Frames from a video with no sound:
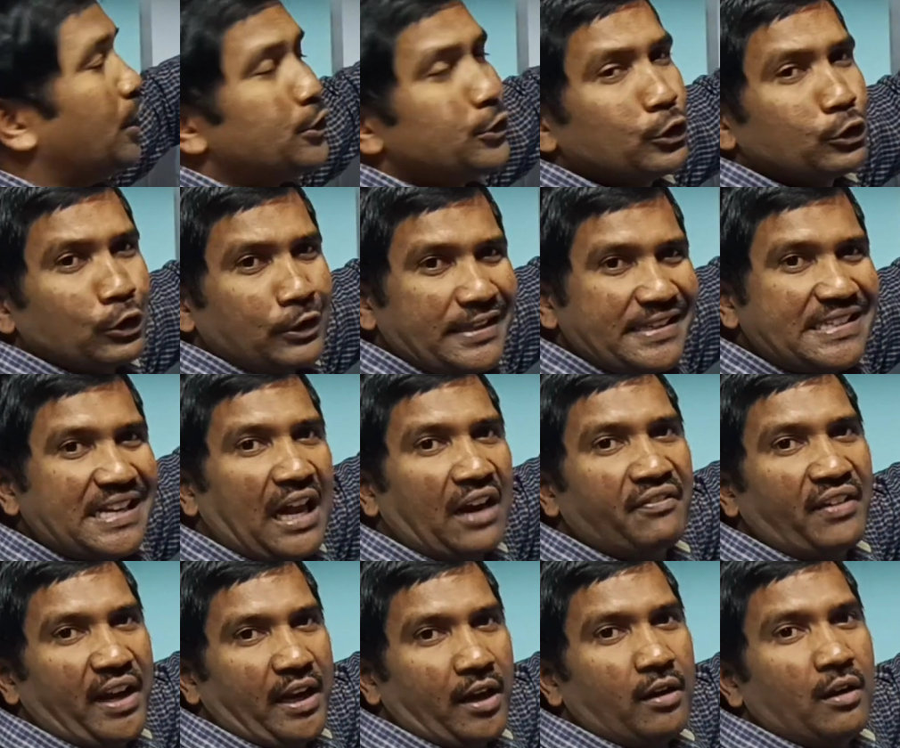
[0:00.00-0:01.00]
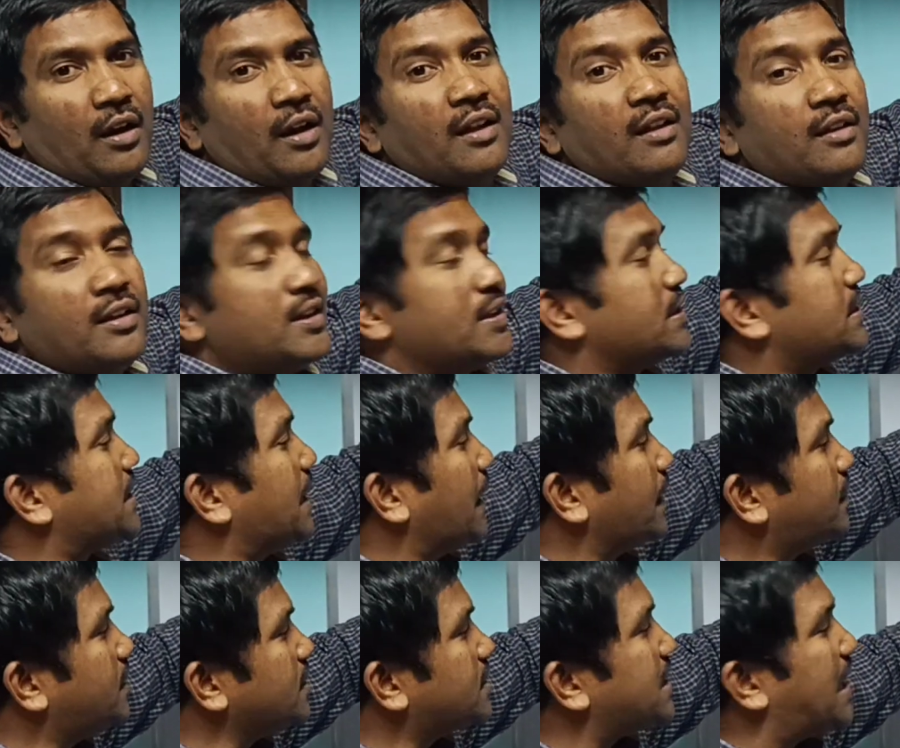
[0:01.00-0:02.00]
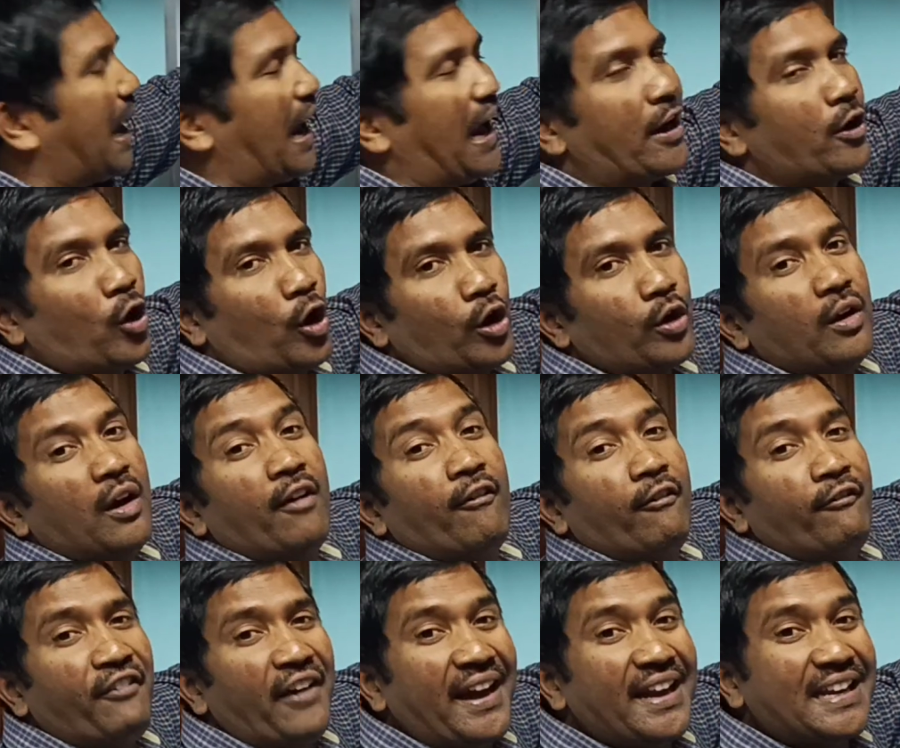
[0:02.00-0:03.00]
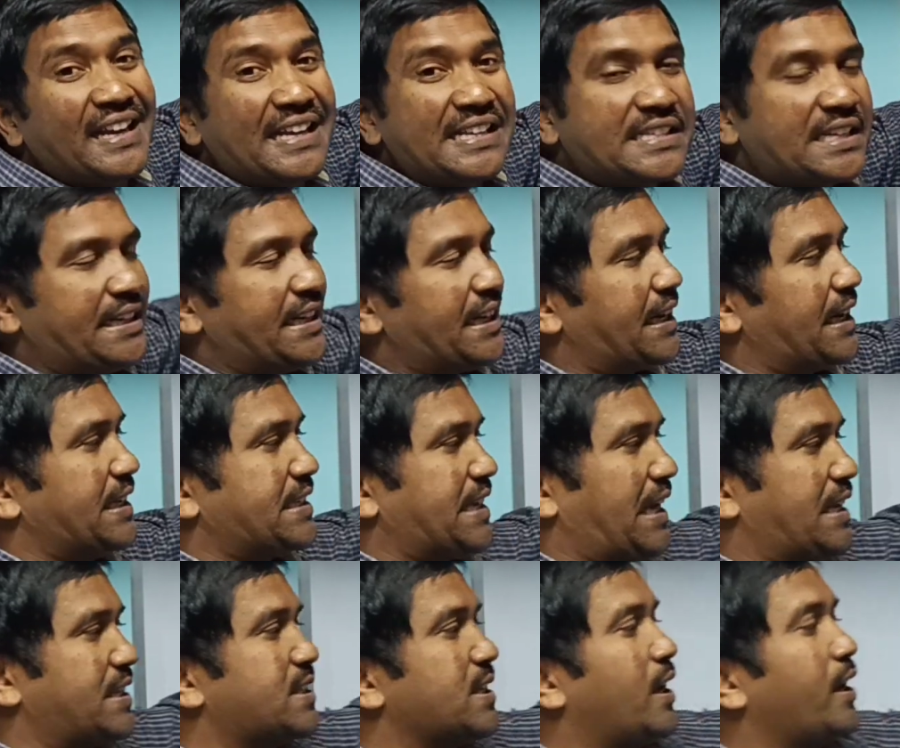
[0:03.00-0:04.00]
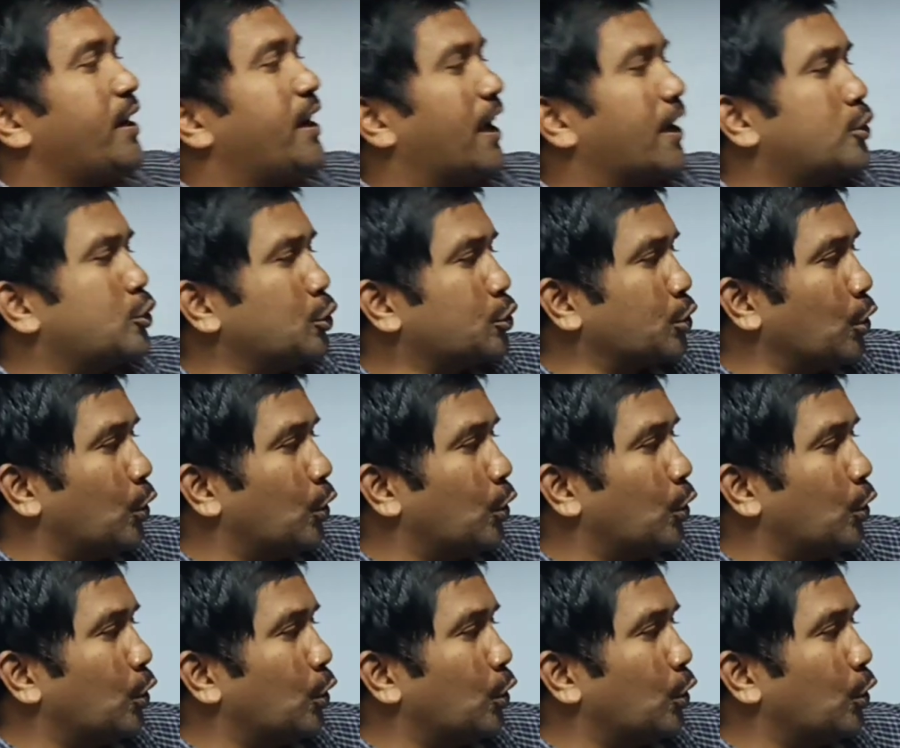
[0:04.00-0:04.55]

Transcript: Due to dissolving, sir, this anode weight is decreases. Here due